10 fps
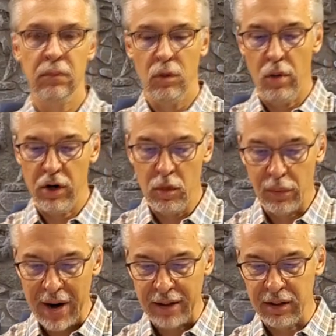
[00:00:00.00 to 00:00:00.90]
Where do you
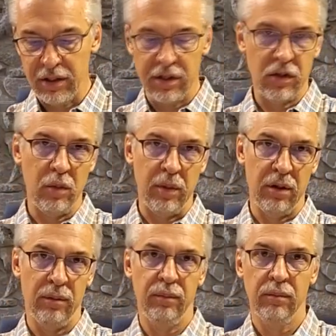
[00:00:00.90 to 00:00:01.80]
practice discernment
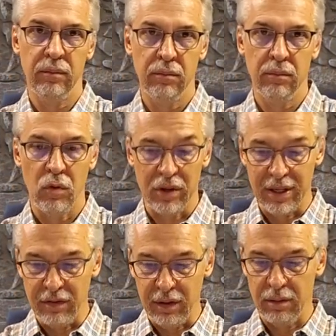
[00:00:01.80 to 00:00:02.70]
or
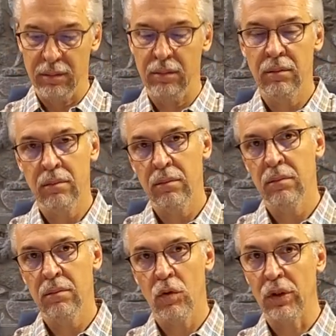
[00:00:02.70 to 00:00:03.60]
giving
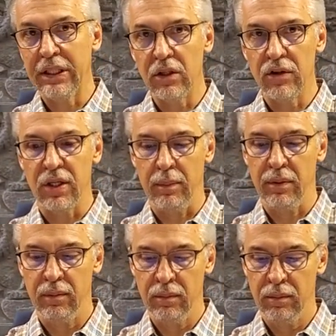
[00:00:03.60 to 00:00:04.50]
or leadership
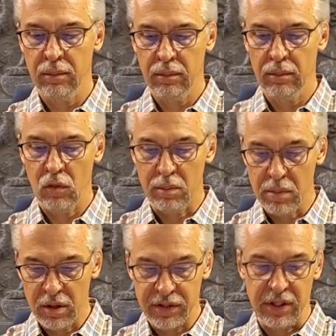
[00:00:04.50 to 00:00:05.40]
or
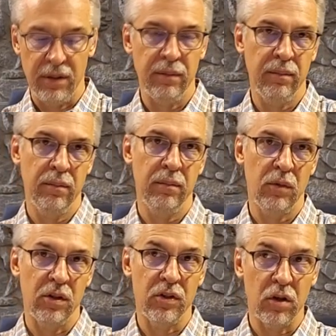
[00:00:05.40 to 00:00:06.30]
mercy
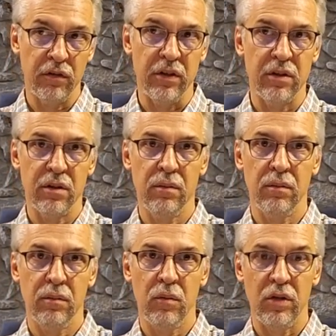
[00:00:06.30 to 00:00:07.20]
or service
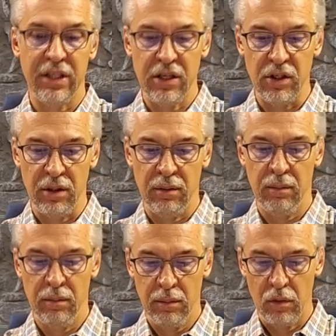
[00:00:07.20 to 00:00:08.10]
or teaching
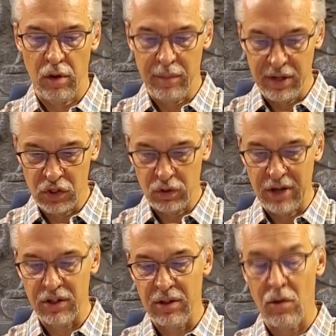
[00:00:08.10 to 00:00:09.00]
or
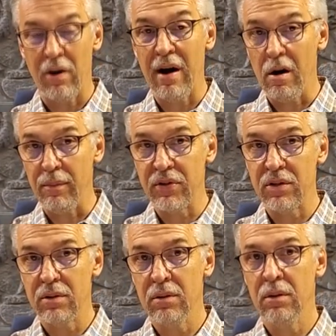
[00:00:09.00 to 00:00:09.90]
administration or
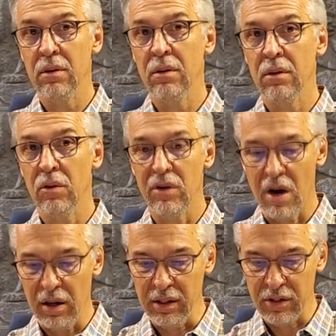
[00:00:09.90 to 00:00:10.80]
helps or
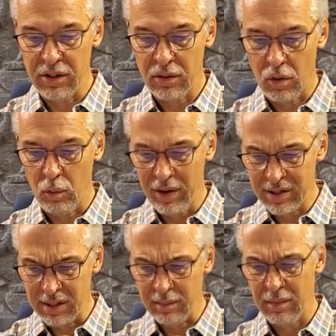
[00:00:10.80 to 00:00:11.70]
knowledge or
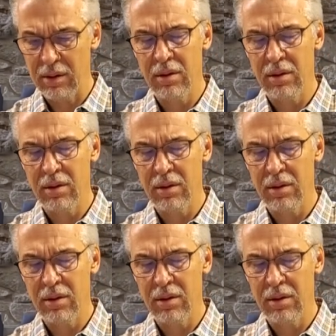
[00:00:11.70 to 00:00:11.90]
wisdom,